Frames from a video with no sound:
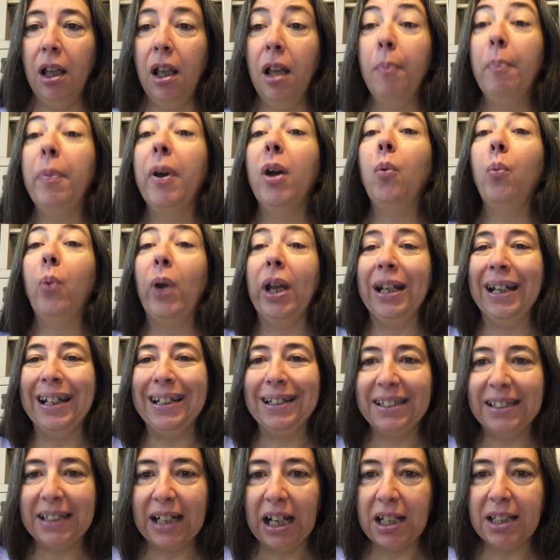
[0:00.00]
But when
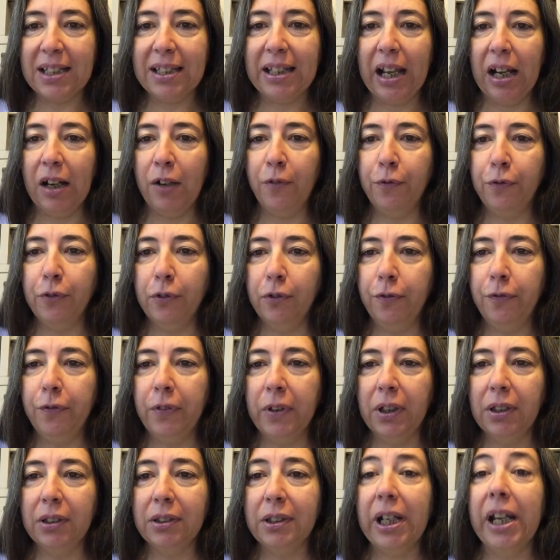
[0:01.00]
it does get
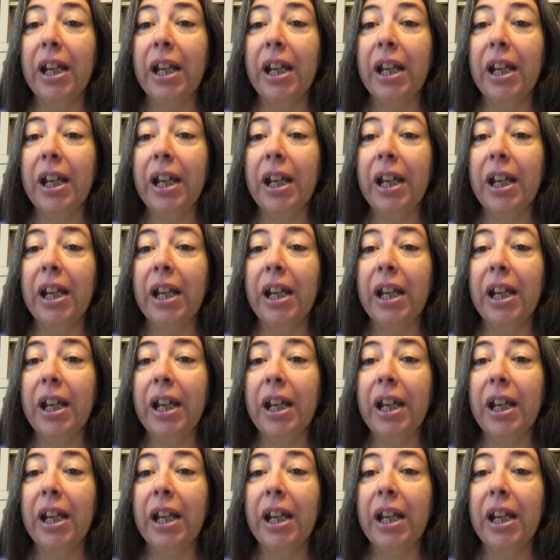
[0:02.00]
fulfilled,